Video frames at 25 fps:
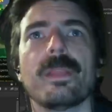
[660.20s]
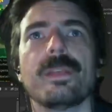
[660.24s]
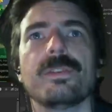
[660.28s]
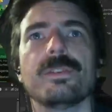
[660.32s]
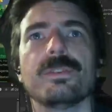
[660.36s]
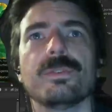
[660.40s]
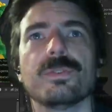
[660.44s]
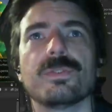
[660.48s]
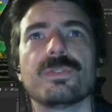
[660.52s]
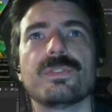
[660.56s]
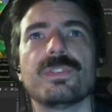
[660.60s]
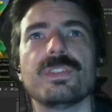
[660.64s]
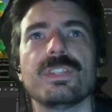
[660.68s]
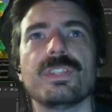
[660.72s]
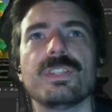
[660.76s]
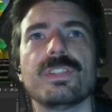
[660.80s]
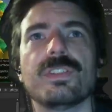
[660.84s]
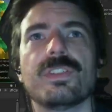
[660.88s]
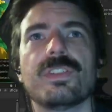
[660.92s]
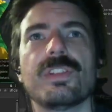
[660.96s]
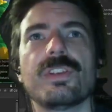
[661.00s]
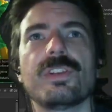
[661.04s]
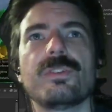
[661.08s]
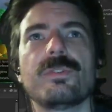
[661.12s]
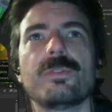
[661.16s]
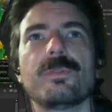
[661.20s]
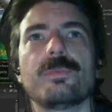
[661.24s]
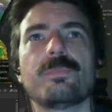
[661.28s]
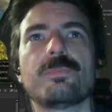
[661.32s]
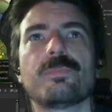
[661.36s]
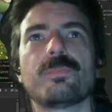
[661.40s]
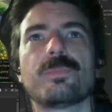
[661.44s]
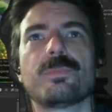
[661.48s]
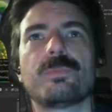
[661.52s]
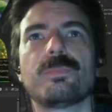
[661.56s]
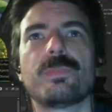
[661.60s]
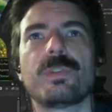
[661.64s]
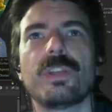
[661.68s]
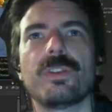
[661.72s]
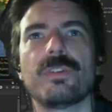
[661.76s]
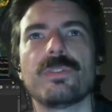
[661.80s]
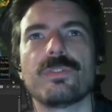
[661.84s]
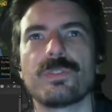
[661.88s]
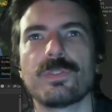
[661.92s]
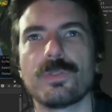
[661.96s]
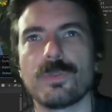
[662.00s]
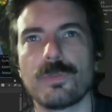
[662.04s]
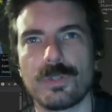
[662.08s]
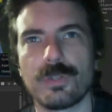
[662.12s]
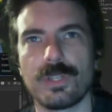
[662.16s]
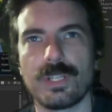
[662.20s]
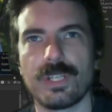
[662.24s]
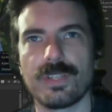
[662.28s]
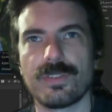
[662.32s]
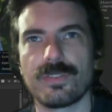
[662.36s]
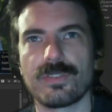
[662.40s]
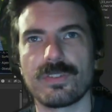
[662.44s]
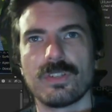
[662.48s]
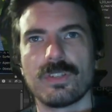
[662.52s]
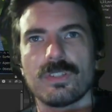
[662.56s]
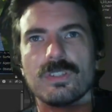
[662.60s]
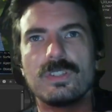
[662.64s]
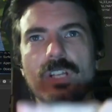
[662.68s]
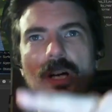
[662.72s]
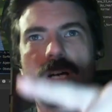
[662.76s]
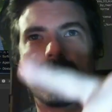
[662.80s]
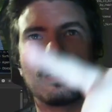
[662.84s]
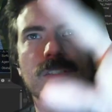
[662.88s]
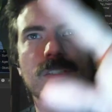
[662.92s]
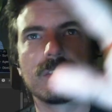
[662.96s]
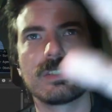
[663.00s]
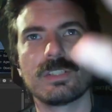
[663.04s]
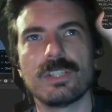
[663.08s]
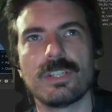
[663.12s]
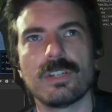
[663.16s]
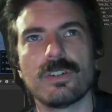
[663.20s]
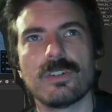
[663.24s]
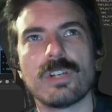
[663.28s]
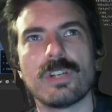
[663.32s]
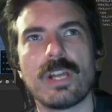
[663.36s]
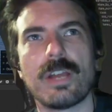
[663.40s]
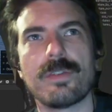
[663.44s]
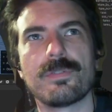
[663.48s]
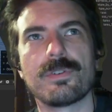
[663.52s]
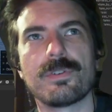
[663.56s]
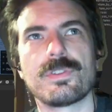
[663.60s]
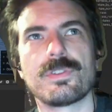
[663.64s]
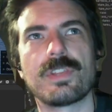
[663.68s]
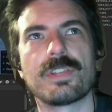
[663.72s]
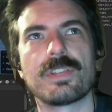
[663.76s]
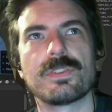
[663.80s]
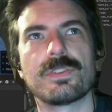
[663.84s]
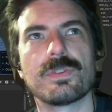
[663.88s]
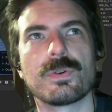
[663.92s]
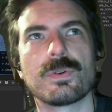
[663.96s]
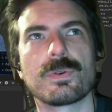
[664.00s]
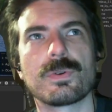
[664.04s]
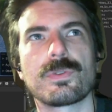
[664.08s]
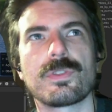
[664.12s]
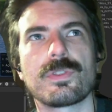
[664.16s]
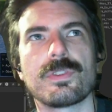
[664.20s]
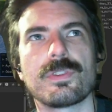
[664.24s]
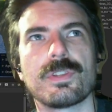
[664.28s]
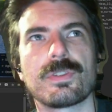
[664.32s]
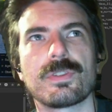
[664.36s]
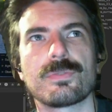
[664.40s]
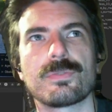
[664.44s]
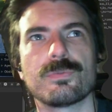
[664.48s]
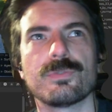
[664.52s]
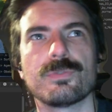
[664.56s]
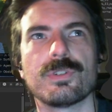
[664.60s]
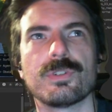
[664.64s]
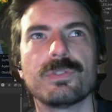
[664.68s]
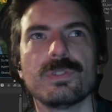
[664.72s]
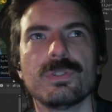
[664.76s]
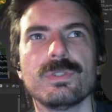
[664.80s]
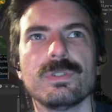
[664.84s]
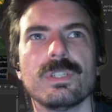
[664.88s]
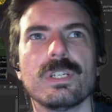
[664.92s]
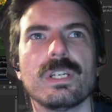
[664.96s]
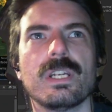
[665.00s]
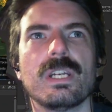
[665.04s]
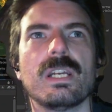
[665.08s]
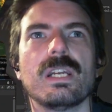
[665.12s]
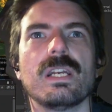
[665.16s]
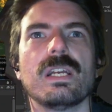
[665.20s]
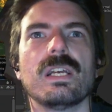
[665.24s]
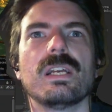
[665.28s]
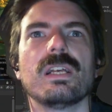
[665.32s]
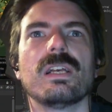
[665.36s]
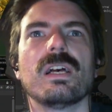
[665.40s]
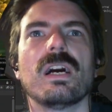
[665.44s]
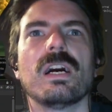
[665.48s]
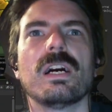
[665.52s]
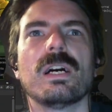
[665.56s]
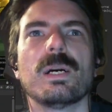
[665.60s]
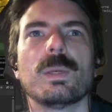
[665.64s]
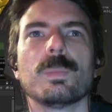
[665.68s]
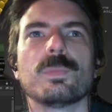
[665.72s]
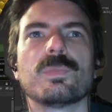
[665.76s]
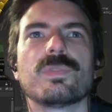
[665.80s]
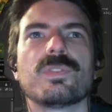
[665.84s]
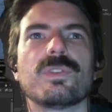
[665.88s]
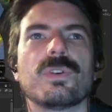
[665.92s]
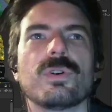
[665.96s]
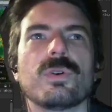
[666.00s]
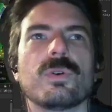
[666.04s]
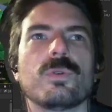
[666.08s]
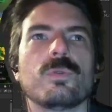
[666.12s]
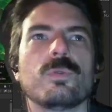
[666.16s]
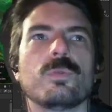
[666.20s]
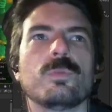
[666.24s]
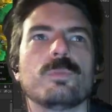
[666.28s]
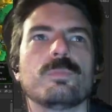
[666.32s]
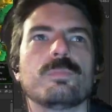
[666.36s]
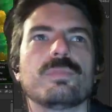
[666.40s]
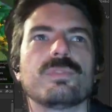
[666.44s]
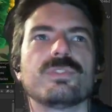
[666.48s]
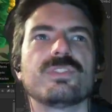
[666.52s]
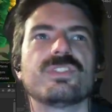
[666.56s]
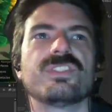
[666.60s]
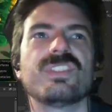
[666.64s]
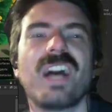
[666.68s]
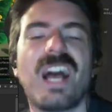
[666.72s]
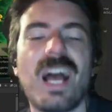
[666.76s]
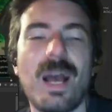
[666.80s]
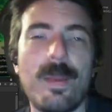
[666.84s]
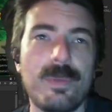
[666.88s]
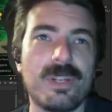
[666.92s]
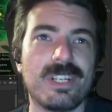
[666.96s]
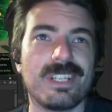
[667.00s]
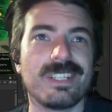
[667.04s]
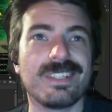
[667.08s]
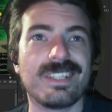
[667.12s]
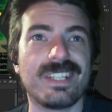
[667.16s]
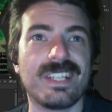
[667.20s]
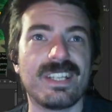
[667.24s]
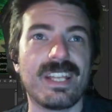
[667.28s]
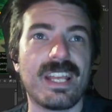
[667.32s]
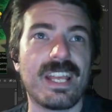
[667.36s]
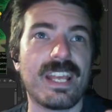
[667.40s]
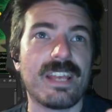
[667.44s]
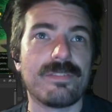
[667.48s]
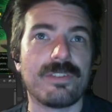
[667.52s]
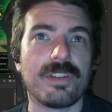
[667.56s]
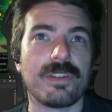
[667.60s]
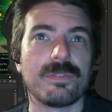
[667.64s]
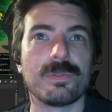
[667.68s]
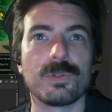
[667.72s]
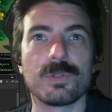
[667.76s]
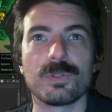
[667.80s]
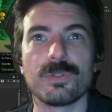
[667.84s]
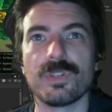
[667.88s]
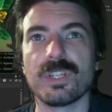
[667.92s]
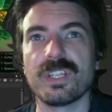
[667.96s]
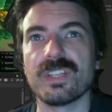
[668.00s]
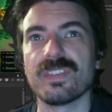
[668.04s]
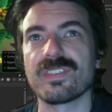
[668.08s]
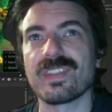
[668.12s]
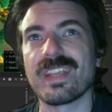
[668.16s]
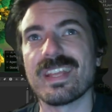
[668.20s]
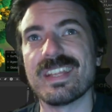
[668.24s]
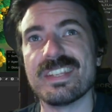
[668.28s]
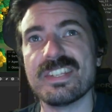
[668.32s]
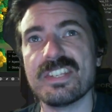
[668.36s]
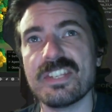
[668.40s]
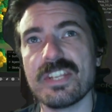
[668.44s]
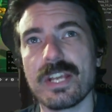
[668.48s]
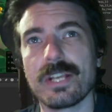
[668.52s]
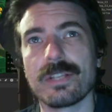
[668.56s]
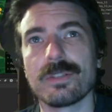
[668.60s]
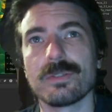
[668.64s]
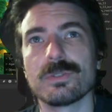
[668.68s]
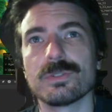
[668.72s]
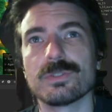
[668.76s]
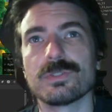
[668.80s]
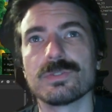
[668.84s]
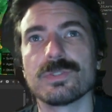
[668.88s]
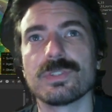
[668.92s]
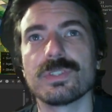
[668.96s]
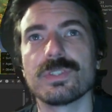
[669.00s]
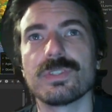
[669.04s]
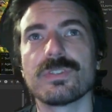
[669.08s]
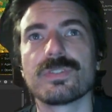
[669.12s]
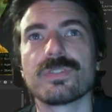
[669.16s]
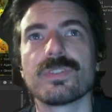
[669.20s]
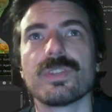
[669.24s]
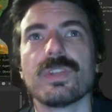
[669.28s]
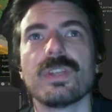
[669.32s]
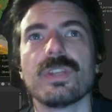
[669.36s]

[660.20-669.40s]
you see their territory is along, everything north of this river. So predominantly they have evergreens and yellow trees.